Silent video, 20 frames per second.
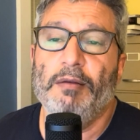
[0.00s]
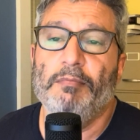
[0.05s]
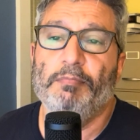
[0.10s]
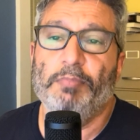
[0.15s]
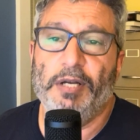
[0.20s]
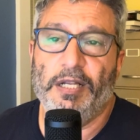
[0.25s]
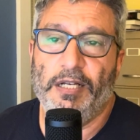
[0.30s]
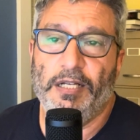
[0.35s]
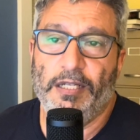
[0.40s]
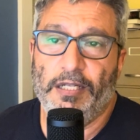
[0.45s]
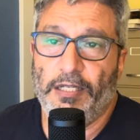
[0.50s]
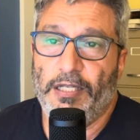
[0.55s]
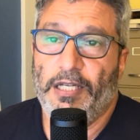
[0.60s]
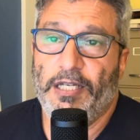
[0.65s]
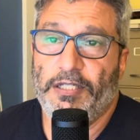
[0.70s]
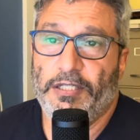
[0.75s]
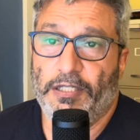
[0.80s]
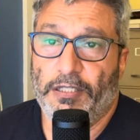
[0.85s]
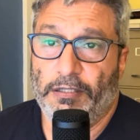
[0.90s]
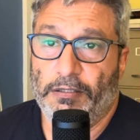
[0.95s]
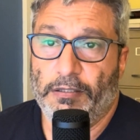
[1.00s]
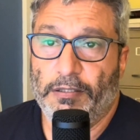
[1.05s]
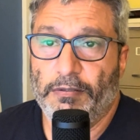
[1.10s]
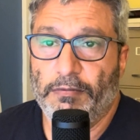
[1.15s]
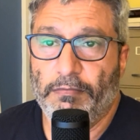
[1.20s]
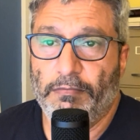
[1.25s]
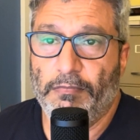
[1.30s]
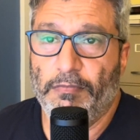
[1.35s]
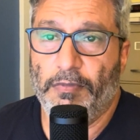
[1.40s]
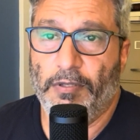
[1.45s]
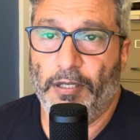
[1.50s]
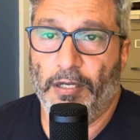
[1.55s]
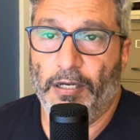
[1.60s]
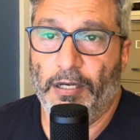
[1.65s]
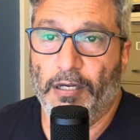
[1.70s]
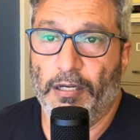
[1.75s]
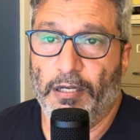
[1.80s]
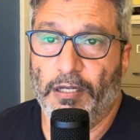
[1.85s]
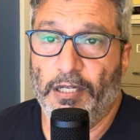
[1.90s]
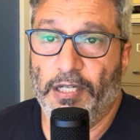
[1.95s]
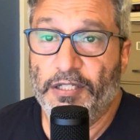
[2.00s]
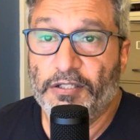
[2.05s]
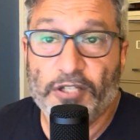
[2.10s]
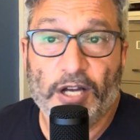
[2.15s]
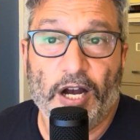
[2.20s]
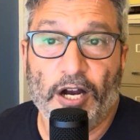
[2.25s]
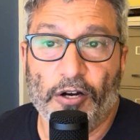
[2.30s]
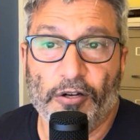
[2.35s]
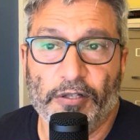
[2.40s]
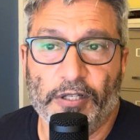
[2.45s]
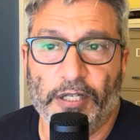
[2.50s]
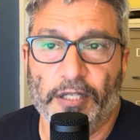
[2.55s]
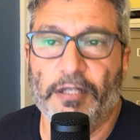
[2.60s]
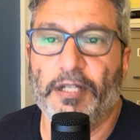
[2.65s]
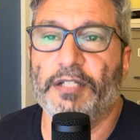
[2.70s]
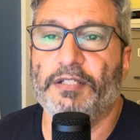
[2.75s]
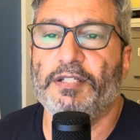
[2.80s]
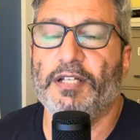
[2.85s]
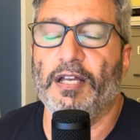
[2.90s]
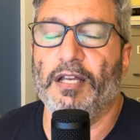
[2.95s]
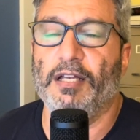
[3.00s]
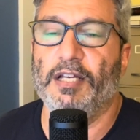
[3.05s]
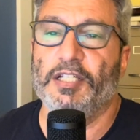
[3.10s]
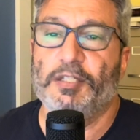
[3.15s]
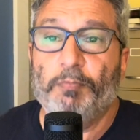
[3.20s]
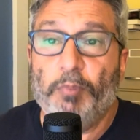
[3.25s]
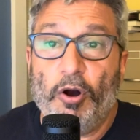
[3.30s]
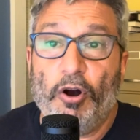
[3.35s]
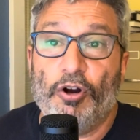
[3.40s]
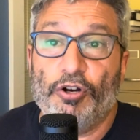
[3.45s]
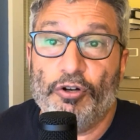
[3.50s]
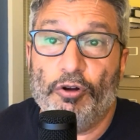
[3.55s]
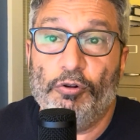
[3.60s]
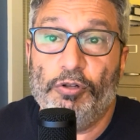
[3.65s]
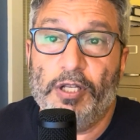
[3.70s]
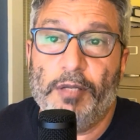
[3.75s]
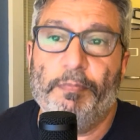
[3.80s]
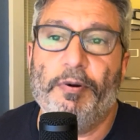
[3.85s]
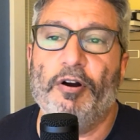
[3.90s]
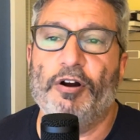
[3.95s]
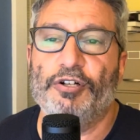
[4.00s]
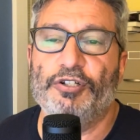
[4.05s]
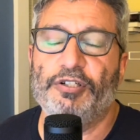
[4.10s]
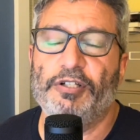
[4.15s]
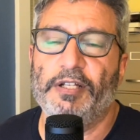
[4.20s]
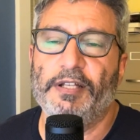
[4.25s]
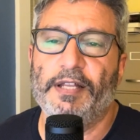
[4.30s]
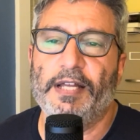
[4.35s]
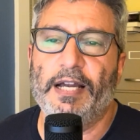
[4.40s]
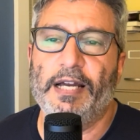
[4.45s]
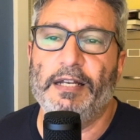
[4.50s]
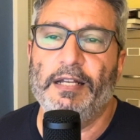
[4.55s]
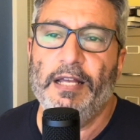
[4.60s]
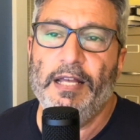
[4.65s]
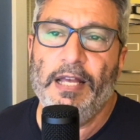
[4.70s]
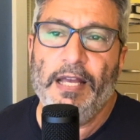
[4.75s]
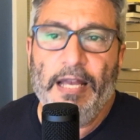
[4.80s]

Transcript: but isn't entirely, let's say, is only partially that.